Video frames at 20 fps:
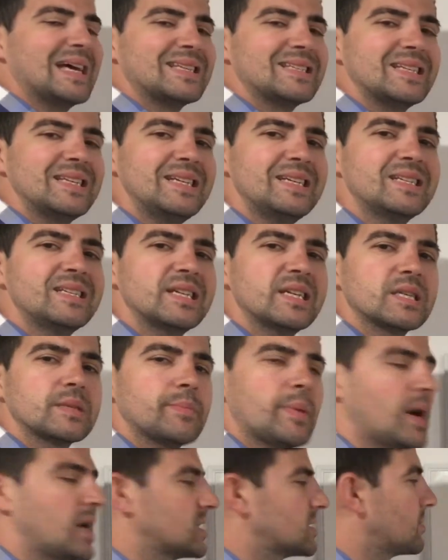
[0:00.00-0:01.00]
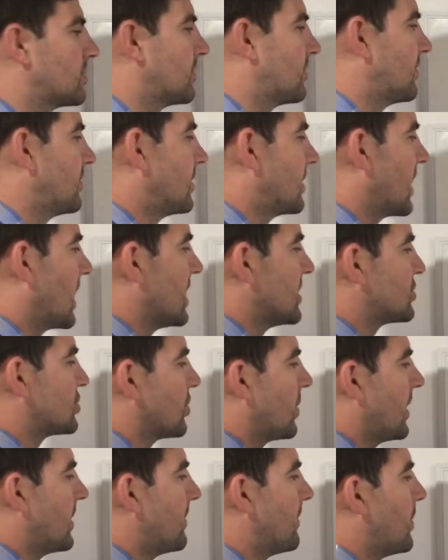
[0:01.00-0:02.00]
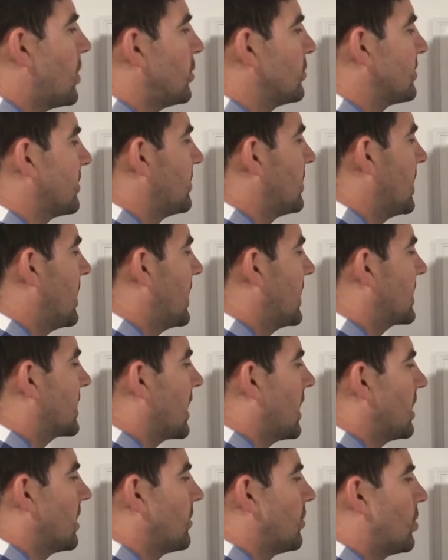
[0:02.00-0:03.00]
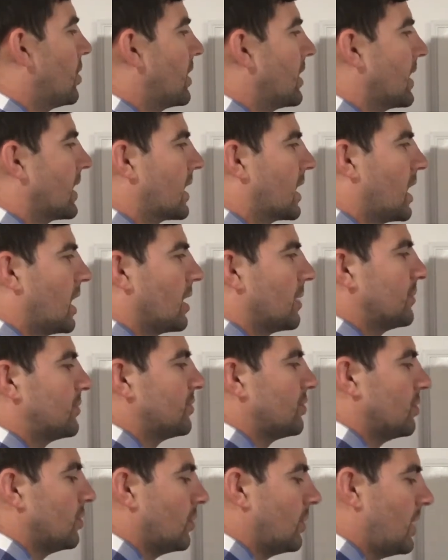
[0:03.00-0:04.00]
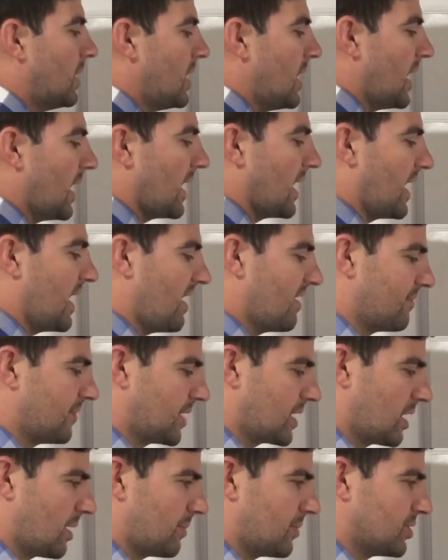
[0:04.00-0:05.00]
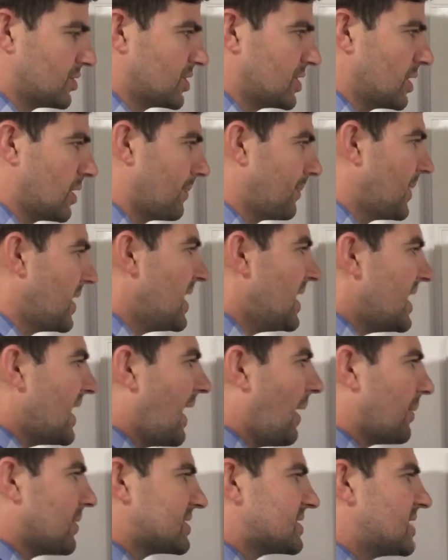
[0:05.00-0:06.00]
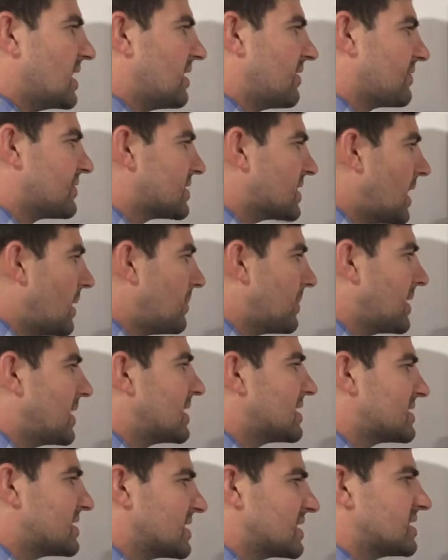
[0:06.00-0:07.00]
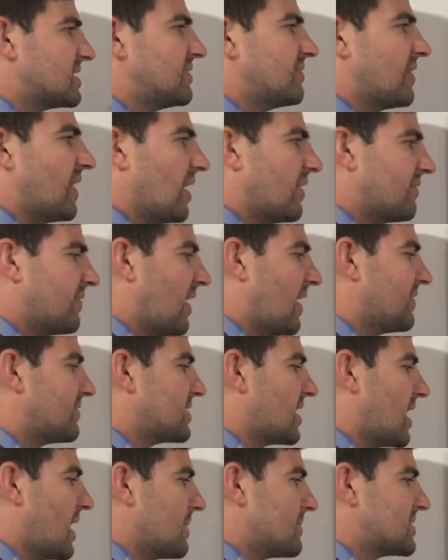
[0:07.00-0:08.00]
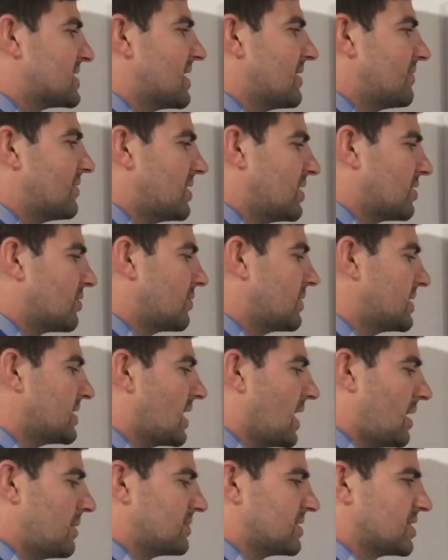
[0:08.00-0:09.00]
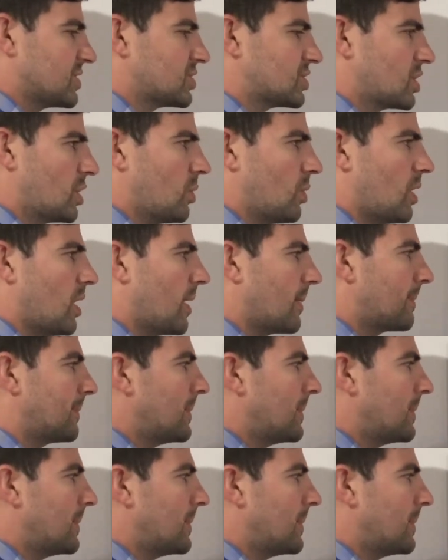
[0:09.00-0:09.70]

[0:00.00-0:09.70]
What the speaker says: easy as possible for you guys. So I multiplied column 1 and column 2, and I have my numbers here. Now, instead of typing in 65 5 times, 73 times, and so on,